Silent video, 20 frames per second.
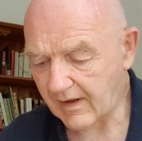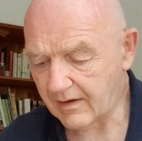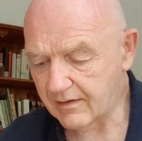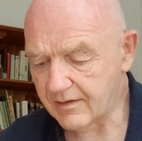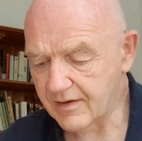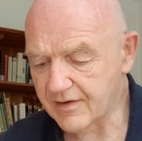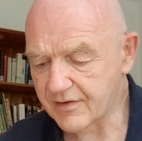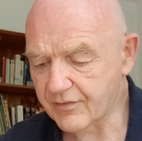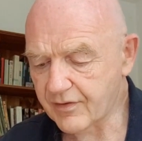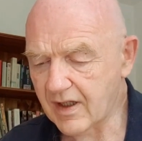
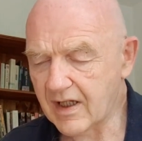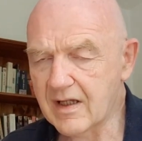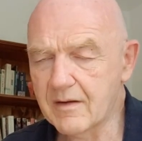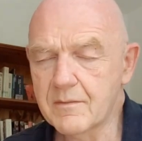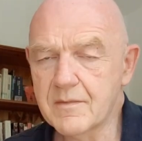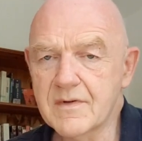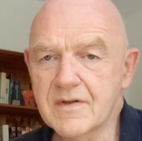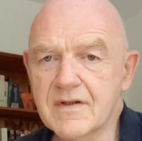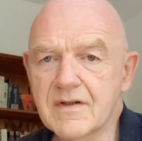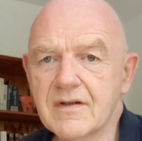
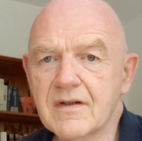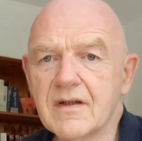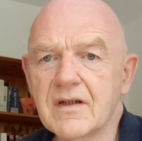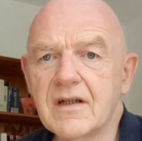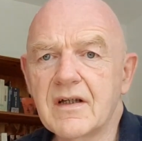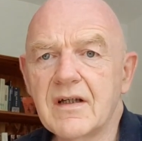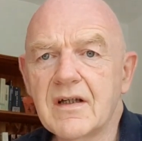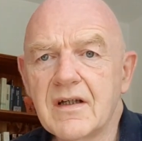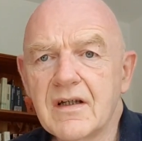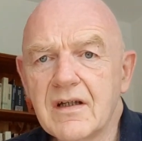describes
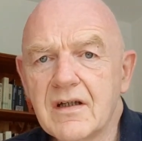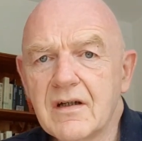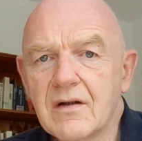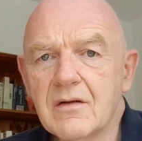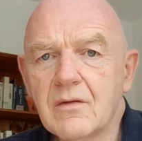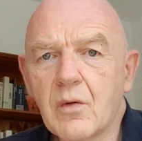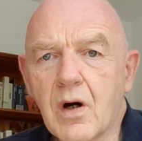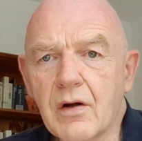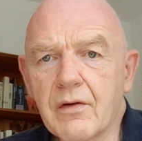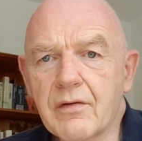
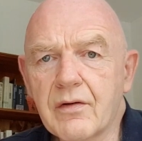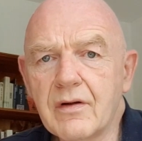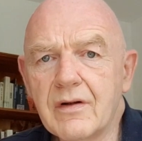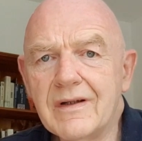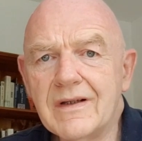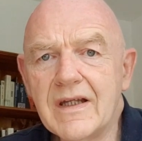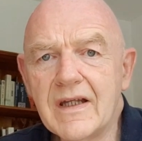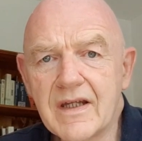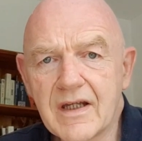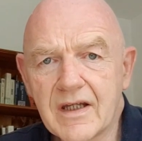what
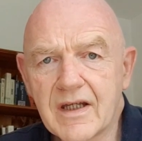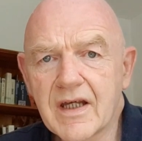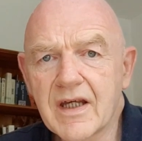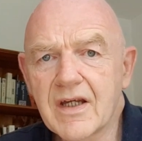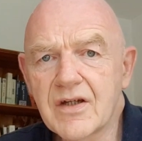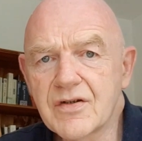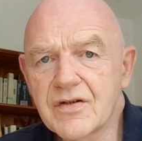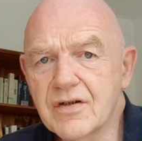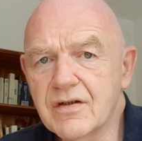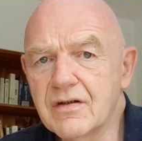
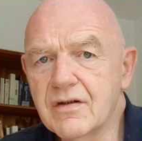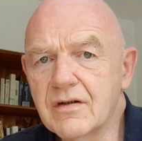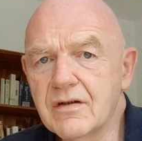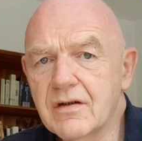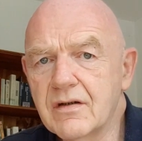litigation,